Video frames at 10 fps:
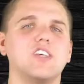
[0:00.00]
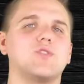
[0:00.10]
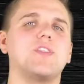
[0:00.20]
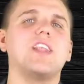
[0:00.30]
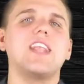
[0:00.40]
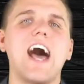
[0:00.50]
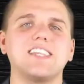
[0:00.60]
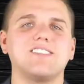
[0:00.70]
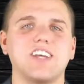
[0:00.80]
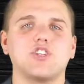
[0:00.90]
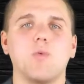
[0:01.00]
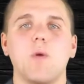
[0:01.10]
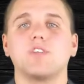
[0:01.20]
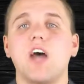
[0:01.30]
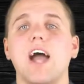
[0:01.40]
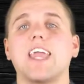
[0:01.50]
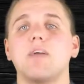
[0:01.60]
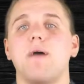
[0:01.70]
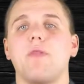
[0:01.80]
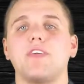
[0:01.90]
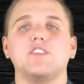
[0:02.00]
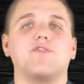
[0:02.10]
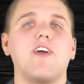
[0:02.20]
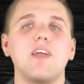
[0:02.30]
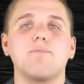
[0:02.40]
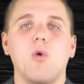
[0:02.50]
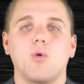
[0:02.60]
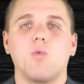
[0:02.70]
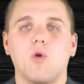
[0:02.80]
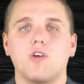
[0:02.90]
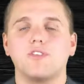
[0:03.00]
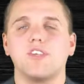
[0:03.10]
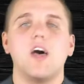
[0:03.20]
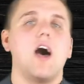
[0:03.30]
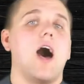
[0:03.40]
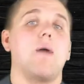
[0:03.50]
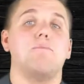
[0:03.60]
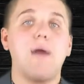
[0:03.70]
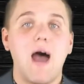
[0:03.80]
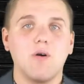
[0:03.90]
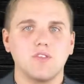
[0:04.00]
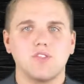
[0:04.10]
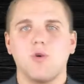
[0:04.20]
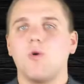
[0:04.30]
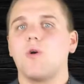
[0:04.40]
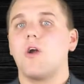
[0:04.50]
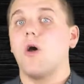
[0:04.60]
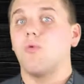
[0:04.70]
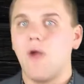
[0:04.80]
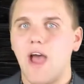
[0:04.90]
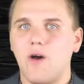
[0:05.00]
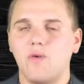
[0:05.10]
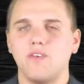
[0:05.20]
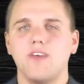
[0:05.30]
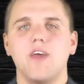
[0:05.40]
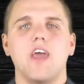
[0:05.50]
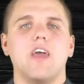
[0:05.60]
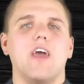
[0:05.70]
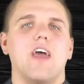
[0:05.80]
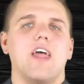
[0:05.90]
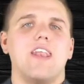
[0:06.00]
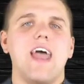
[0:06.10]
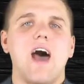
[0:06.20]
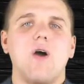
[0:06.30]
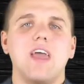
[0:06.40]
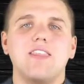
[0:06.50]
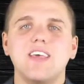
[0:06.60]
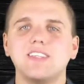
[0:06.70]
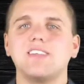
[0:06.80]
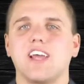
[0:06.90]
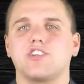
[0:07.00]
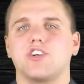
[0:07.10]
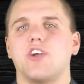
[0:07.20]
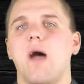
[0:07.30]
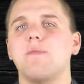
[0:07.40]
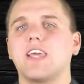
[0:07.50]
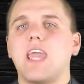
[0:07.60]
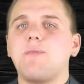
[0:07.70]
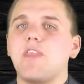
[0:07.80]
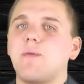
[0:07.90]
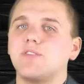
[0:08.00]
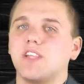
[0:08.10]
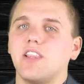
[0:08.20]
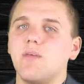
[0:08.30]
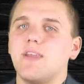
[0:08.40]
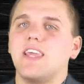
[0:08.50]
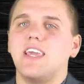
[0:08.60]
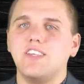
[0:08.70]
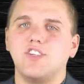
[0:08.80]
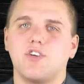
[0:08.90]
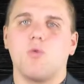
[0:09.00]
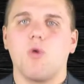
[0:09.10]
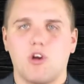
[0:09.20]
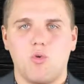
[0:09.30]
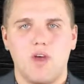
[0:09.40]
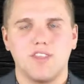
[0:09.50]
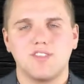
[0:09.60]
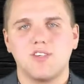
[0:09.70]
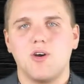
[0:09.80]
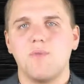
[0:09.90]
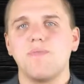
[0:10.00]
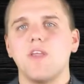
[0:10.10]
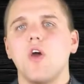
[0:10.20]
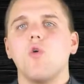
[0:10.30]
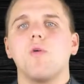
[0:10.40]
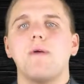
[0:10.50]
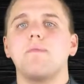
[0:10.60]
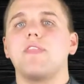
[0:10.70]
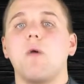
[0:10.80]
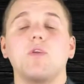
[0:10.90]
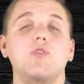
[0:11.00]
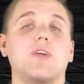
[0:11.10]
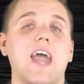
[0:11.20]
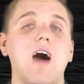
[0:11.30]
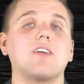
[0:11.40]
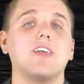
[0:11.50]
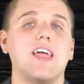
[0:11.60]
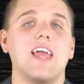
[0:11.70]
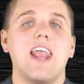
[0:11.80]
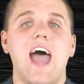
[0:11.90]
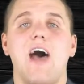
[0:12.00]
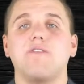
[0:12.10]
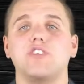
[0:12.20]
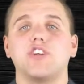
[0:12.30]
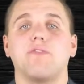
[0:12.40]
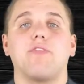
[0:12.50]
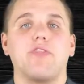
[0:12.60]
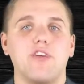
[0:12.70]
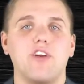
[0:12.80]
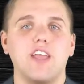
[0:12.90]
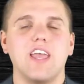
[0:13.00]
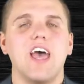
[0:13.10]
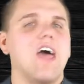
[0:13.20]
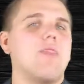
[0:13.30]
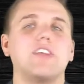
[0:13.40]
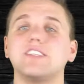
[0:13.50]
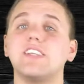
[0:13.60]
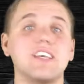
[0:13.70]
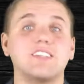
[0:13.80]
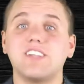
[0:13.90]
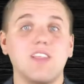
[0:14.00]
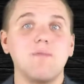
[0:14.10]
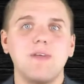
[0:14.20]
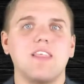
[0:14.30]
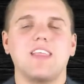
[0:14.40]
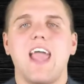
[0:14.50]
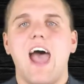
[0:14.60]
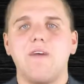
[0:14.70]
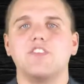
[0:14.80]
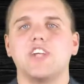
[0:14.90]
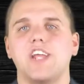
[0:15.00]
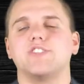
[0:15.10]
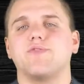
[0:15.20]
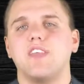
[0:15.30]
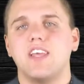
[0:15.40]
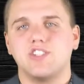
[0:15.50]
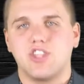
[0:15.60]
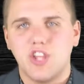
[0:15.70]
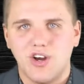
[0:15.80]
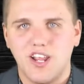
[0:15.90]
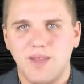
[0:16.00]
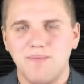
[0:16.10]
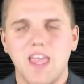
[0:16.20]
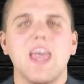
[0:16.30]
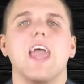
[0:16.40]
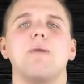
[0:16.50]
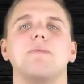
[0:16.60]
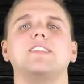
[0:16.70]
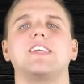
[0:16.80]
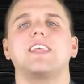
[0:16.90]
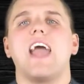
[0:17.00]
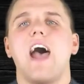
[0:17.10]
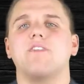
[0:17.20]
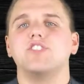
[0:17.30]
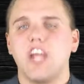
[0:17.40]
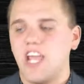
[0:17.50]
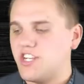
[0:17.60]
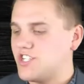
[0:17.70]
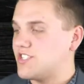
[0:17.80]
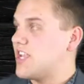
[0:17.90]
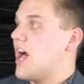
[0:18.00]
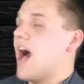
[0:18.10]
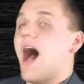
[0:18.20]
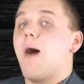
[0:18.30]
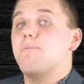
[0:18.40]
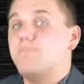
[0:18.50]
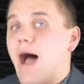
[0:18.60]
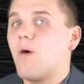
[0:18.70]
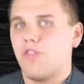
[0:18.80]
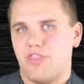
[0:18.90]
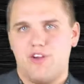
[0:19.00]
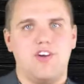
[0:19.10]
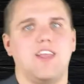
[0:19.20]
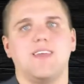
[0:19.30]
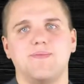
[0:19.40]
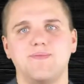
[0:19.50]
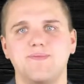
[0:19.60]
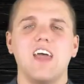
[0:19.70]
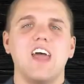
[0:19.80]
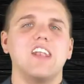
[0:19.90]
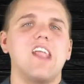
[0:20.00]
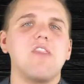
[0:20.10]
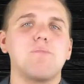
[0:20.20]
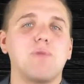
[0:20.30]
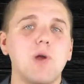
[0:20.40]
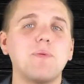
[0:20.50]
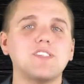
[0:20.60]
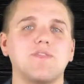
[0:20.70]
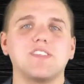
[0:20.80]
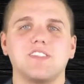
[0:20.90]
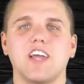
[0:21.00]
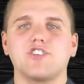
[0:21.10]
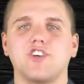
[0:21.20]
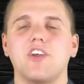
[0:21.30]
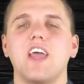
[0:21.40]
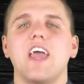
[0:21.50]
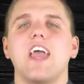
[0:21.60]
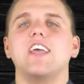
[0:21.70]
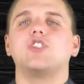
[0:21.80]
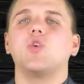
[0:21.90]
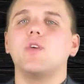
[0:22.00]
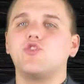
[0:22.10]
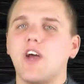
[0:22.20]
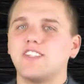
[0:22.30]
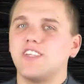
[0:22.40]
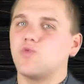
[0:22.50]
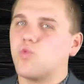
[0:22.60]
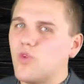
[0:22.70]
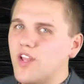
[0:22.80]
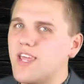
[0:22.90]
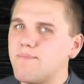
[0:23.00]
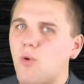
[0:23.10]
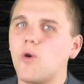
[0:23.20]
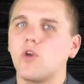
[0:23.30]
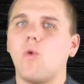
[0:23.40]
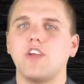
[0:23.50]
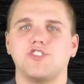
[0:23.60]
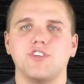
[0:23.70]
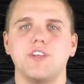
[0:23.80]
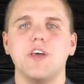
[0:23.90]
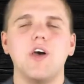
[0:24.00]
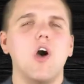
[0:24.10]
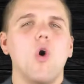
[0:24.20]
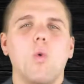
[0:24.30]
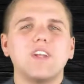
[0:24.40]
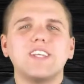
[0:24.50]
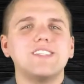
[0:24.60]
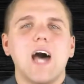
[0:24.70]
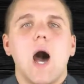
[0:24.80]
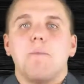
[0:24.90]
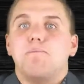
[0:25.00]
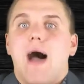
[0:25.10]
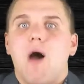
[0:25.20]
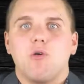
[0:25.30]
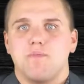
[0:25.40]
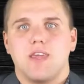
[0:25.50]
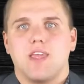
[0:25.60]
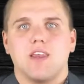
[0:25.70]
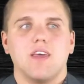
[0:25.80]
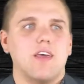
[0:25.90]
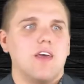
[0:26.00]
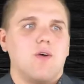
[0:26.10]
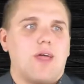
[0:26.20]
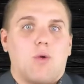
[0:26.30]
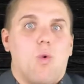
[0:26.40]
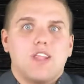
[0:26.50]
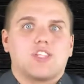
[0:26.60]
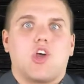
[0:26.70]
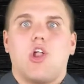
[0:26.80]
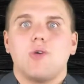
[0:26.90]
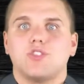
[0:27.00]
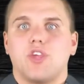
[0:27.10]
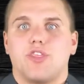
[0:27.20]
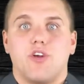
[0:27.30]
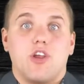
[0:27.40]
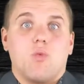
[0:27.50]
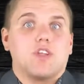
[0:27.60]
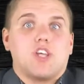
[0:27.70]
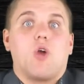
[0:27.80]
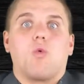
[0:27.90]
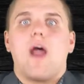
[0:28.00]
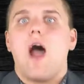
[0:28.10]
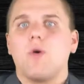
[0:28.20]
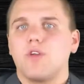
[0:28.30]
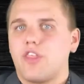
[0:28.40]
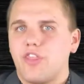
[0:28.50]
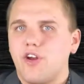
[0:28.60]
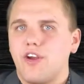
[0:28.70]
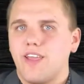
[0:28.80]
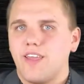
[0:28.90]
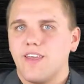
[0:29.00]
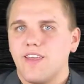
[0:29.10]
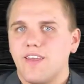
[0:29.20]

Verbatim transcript: So in the last lecture, we were talking about these very important words, about or around. Now, in this lecture, I'm going to keep the numbers a little bit easier to work with. So remember that when you calculate an average of 30, that doesn't necessarily mean that the average age is 30. It means that the average age is about 30. Now the purpose of this lecture is to address this really important question. What does about mean? Like what's close to 30? What's around 30?